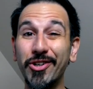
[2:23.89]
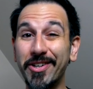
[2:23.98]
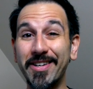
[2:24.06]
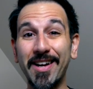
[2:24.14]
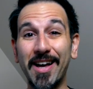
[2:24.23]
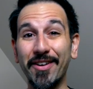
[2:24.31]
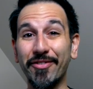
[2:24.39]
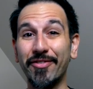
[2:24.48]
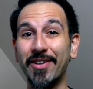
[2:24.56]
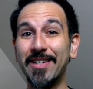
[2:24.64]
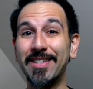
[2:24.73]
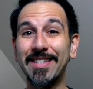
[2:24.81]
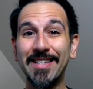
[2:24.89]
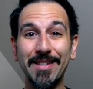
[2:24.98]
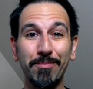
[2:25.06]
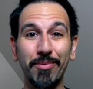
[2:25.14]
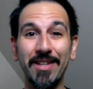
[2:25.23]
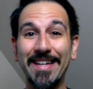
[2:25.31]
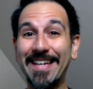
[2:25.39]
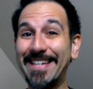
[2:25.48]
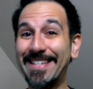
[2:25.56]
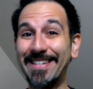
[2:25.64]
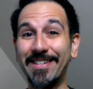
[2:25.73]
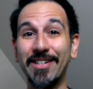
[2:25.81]
good enough simply
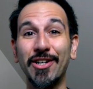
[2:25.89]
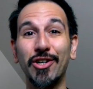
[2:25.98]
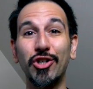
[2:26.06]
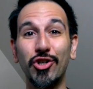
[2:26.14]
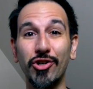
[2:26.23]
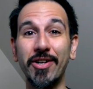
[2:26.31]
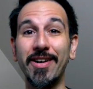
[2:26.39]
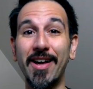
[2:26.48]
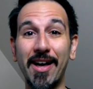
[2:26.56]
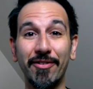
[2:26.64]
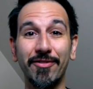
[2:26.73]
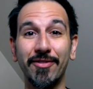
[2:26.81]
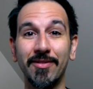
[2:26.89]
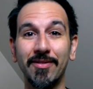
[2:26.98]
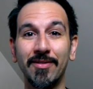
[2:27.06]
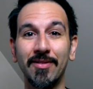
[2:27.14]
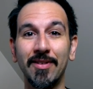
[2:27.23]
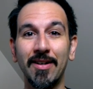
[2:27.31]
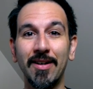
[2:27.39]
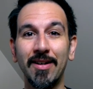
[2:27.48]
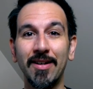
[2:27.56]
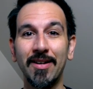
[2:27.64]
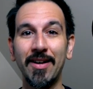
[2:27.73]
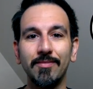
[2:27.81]
isn't good enough."
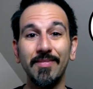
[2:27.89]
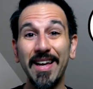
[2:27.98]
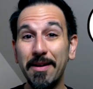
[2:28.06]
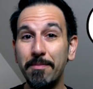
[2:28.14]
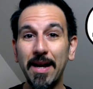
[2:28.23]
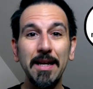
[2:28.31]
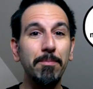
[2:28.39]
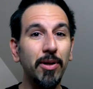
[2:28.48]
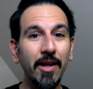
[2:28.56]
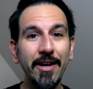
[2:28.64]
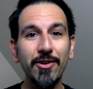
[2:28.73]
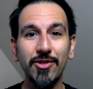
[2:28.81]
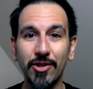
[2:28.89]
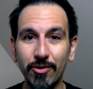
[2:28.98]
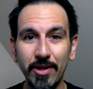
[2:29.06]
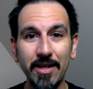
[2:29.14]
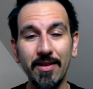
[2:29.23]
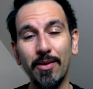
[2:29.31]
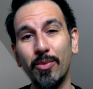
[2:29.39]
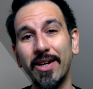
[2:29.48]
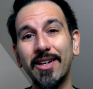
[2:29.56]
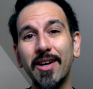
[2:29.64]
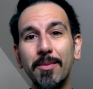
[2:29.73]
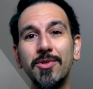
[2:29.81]
And many players agree that when
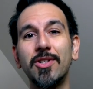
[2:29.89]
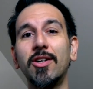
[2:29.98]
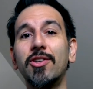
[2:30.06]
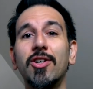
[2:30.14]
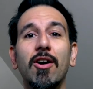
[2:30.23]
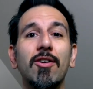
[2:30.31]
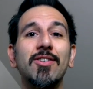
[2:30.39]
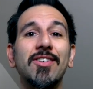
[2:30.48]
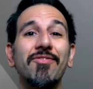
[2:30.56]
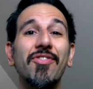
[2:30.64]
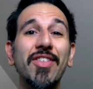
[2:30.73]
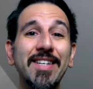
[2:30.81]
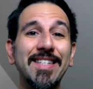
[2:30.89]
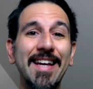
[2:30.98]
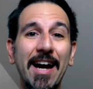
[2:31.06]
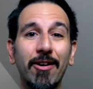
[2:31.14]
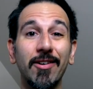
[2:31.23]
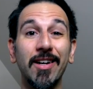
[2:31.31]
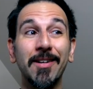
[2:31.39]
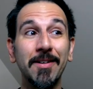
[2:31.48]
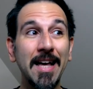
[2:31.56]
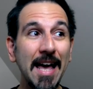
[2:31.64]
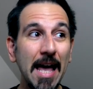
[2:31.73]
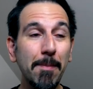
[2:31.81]
it comes to guitars of this era,
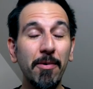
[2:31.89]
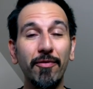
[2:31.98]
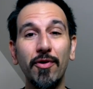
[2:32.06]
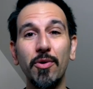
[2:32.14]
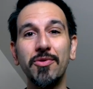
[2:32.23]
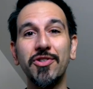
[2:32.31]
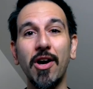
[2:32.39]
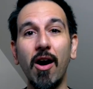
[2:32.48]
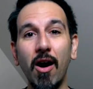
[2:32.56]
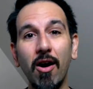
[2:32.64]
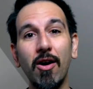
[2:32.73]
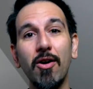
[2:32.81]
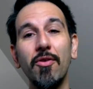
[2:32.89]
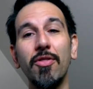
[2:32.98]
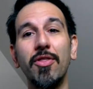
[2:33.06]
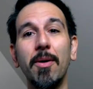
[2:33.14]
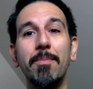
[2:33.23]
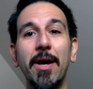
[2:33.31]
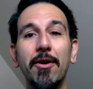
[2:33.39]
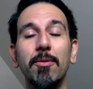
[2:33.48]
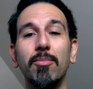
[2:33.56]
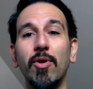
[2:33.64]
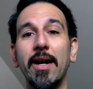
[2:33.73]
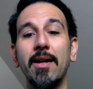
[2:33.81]
Epiphones are the better
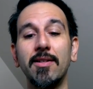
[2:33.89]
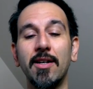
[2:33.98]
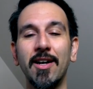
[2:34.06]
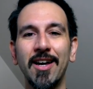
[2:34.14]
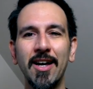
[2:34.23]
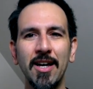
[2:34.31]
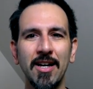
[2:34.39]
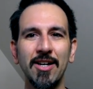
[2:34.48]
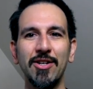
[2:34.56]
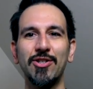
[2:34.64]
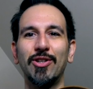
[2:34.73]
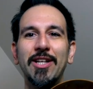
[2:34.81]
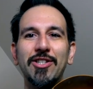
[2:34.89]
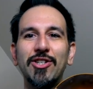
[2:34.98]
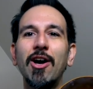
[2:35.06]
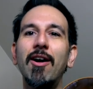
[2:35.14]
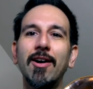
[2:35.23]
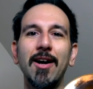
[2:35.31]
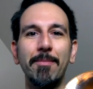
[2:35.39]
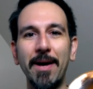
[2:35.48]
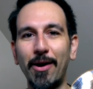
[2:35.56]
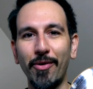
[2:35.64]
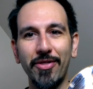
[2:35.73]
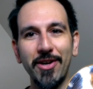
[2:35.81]
brand. So let's talk
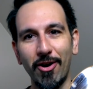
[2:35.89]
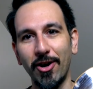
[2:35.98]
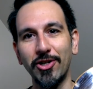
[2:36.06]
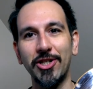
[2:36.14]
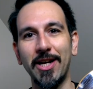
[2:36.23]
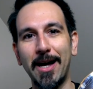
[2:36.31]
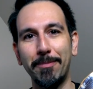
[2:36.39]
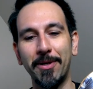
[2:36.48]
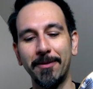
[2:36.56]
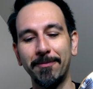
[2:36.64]
about the archtop.